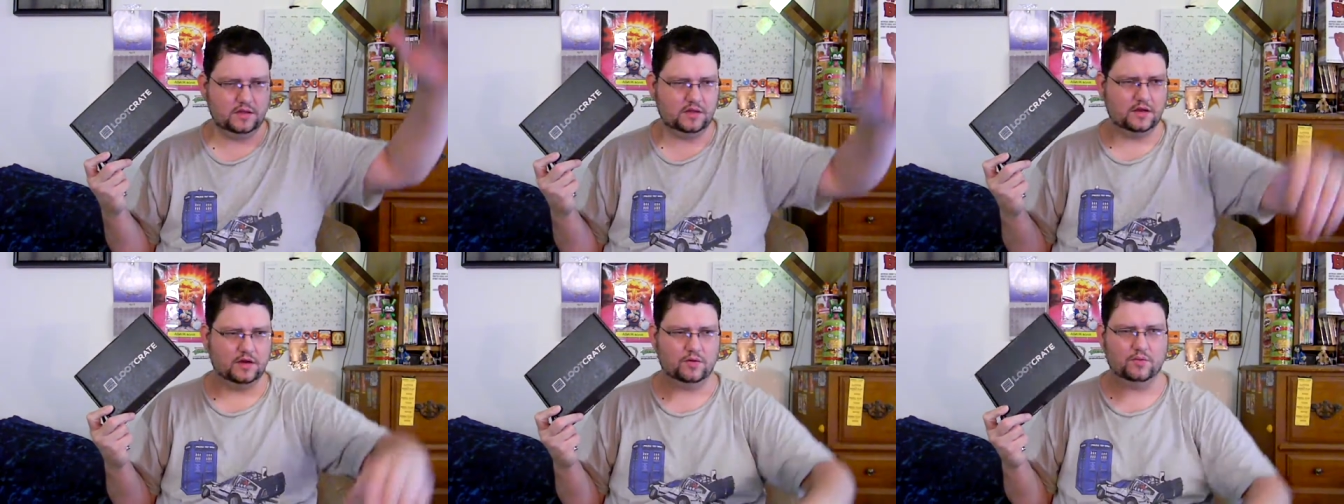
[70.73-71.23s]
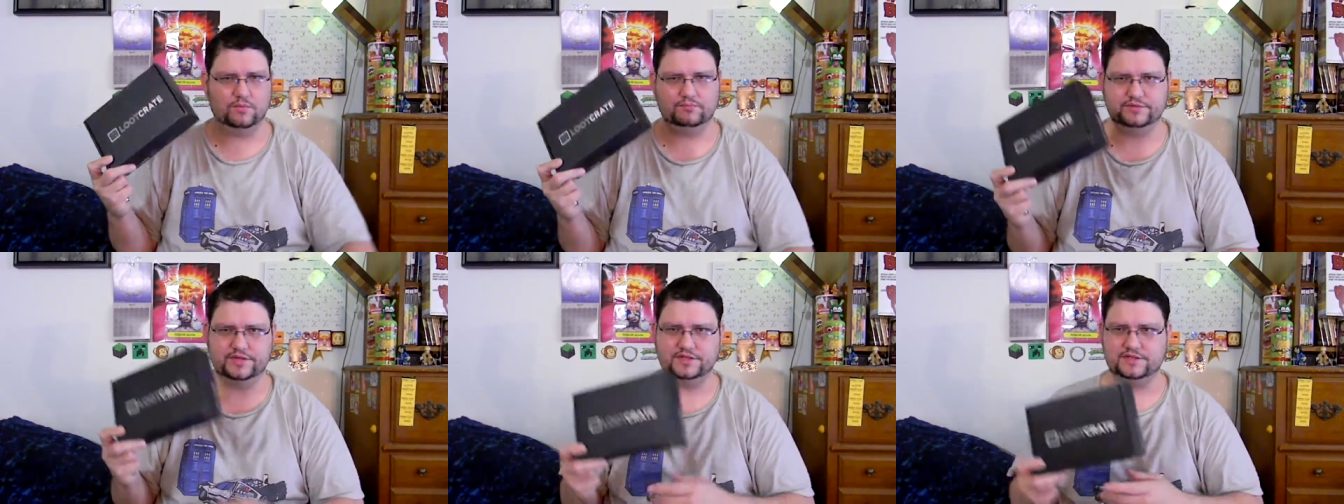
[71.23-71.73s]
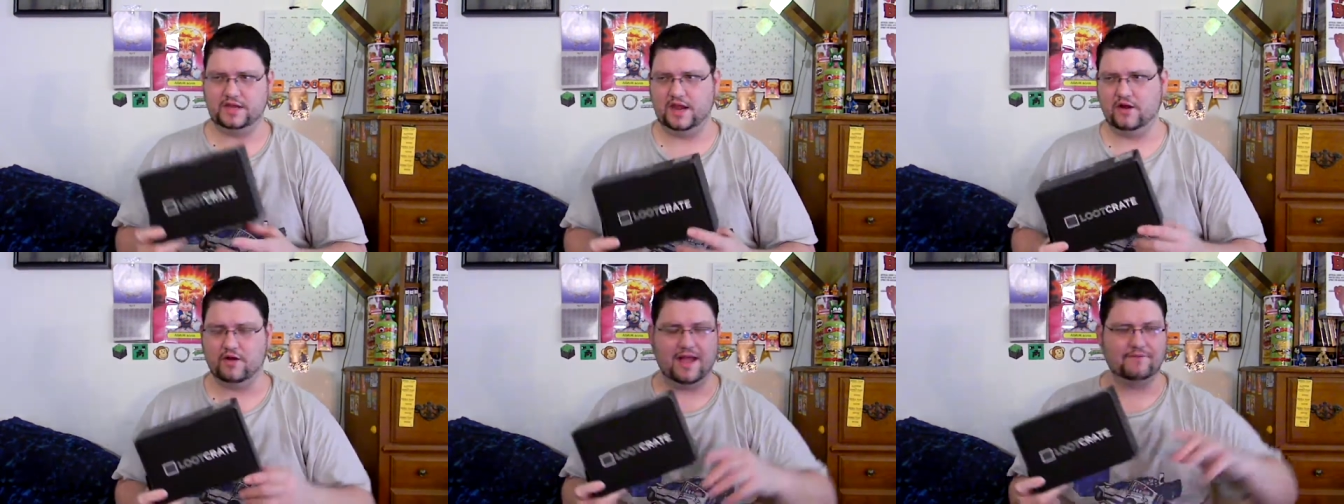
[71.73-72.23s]
you know just
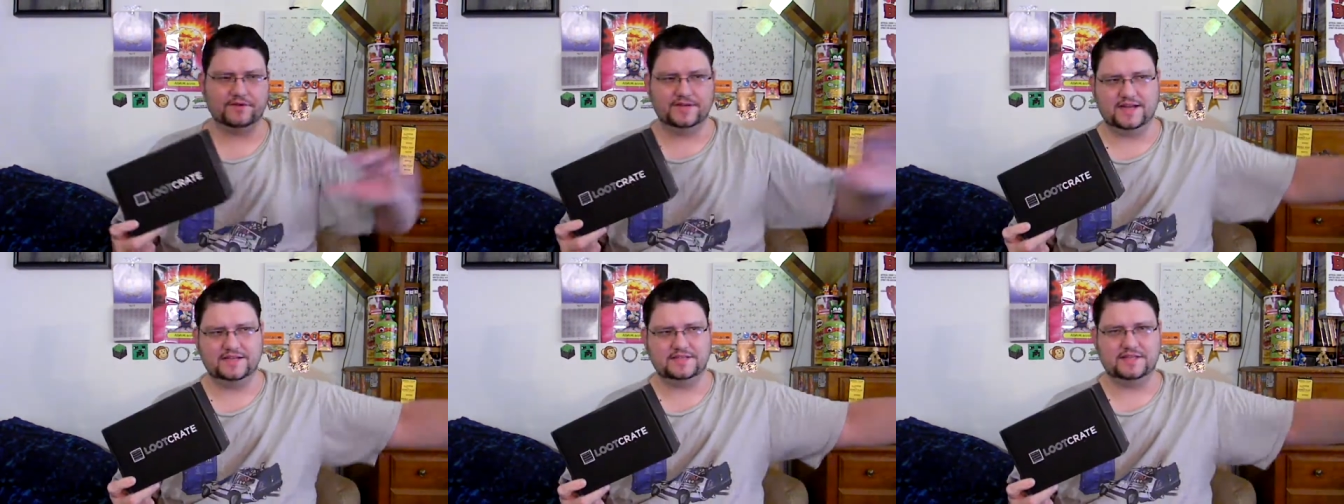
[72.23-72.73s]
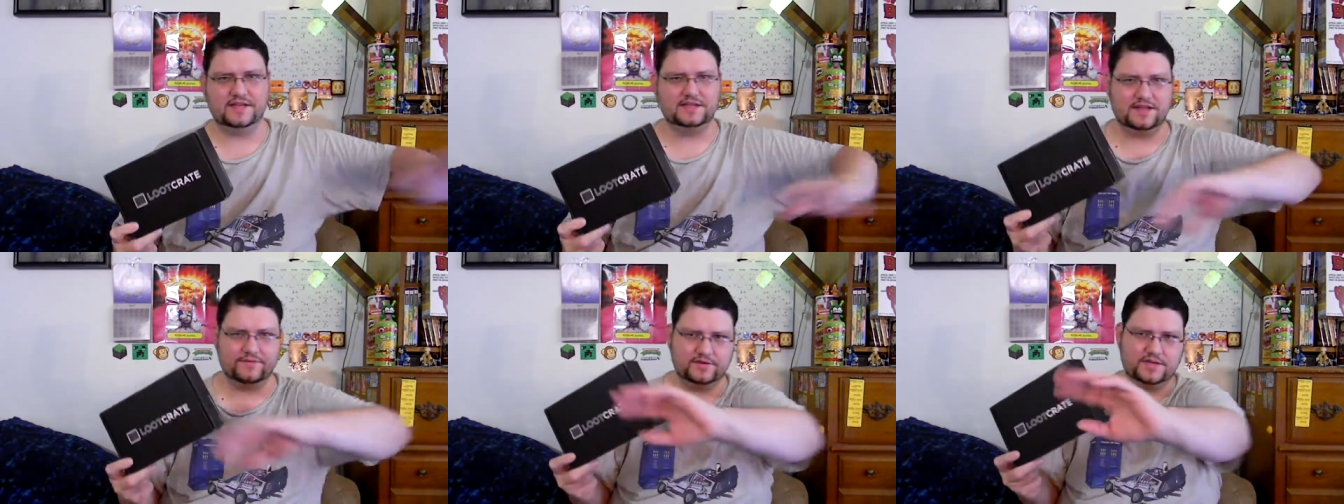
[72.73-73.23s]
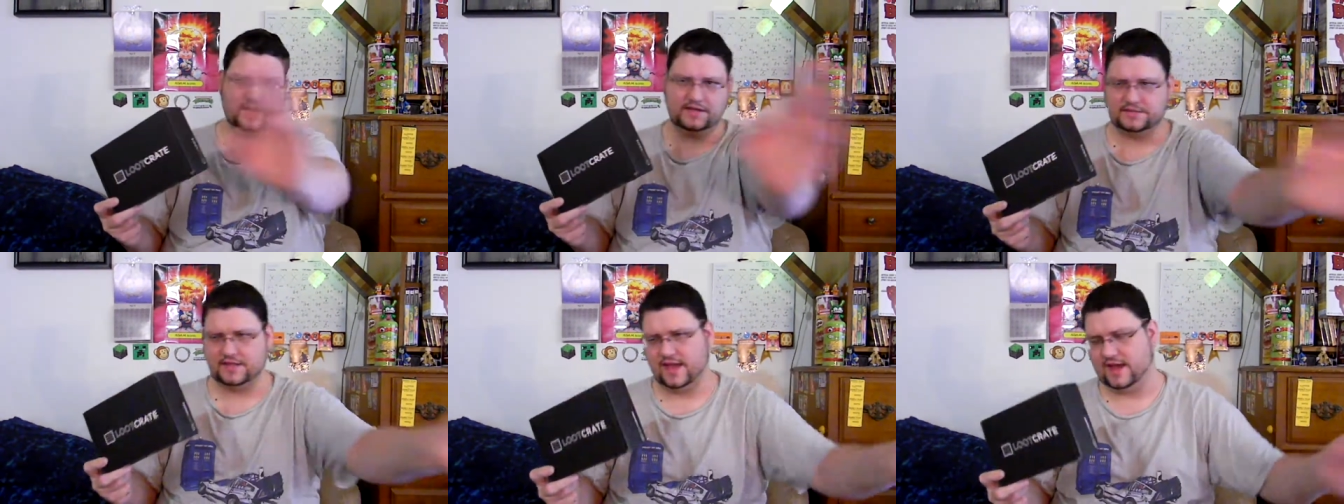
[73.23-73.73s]
here advertise this,
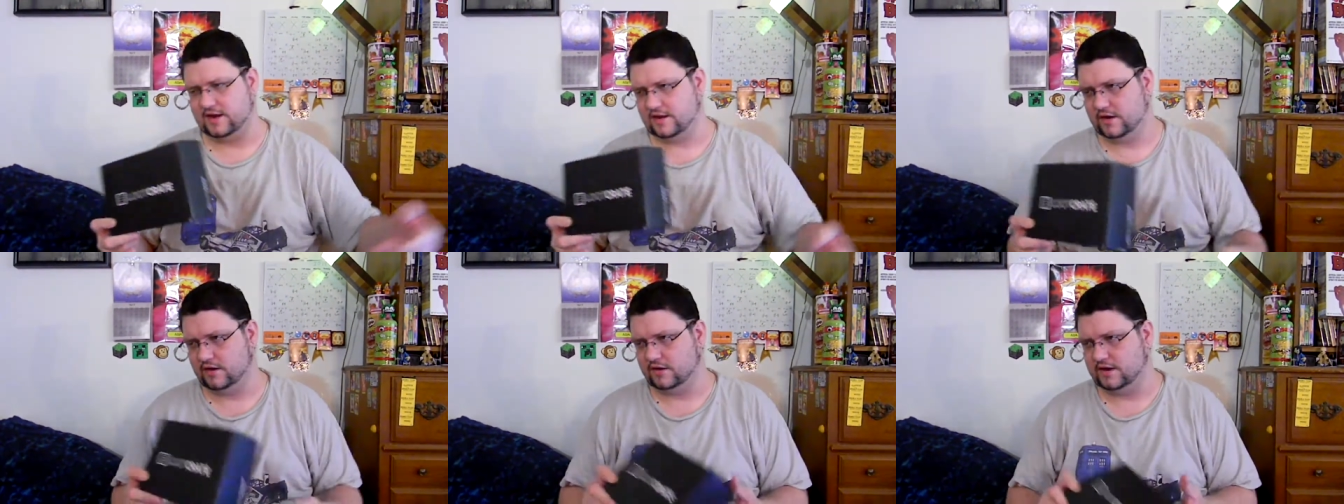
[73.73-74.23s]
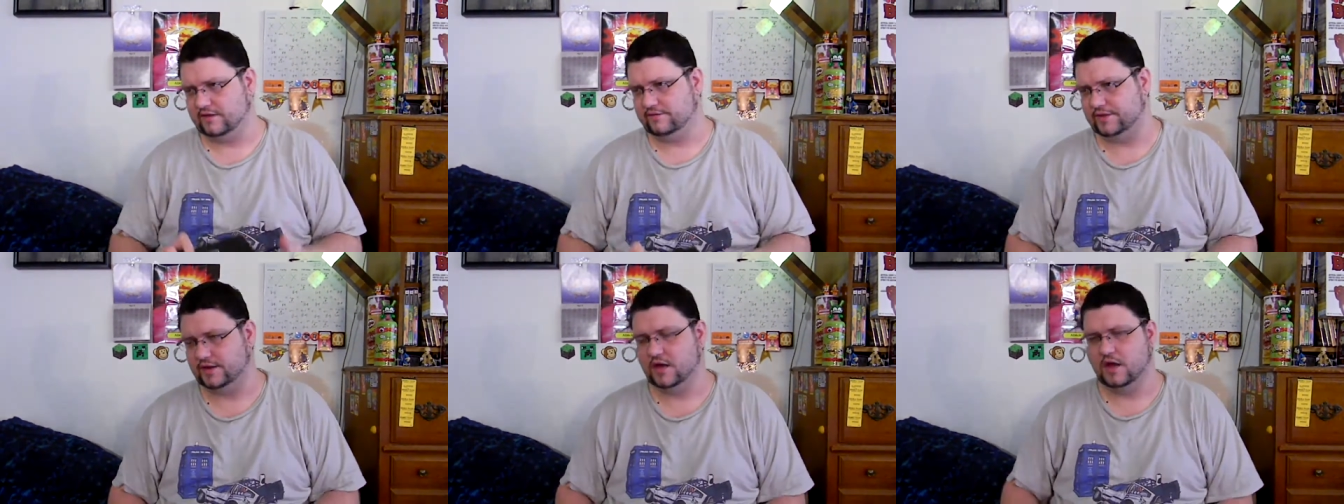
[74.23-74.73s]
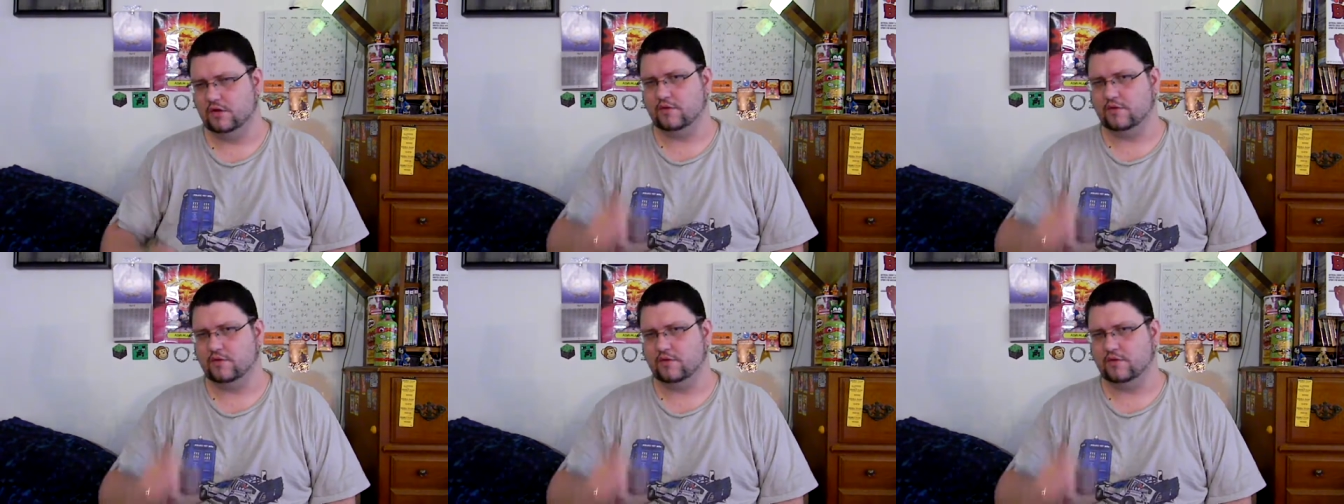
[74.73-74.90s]
advertise that, you know kind of a thing.